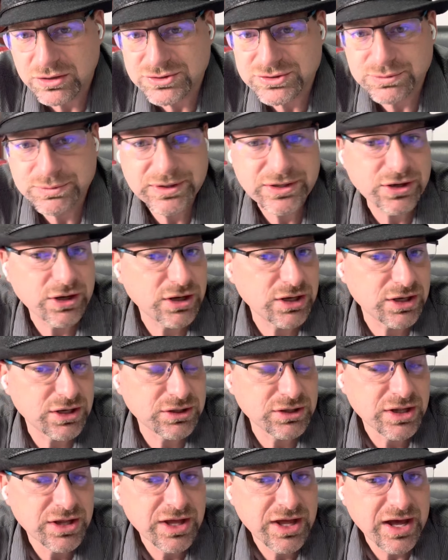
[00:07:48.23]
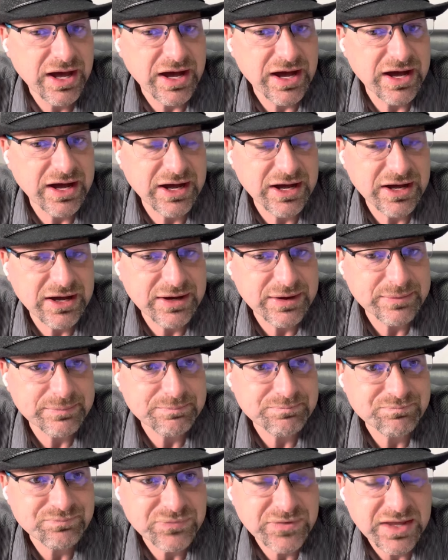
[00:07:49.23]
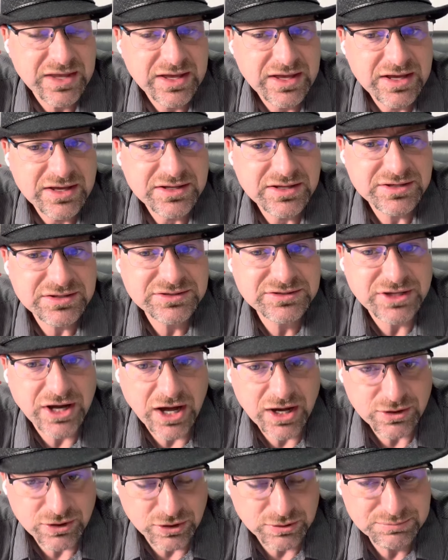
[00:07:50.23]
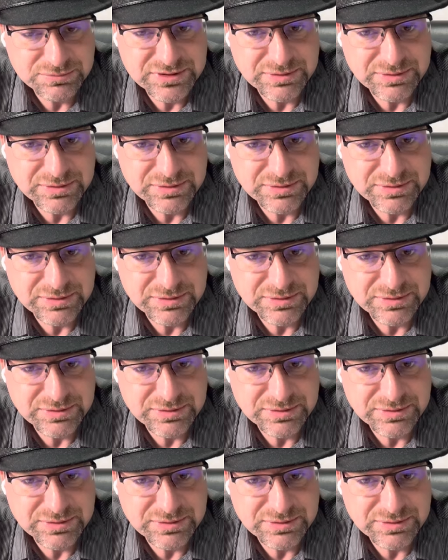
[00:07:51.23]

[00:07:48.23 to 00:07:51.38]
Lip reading: So we call DOGM,